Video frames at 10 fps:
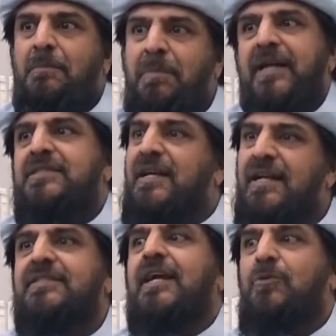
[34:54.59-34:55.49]
But the
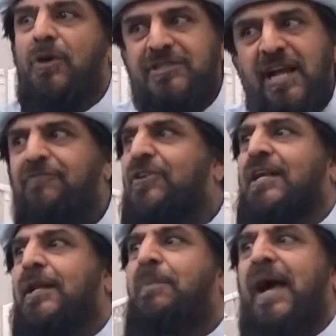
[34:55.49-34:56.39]
result was
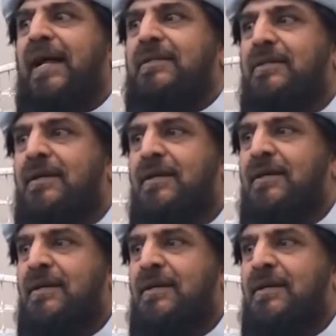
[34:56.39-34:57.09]
definitely bad.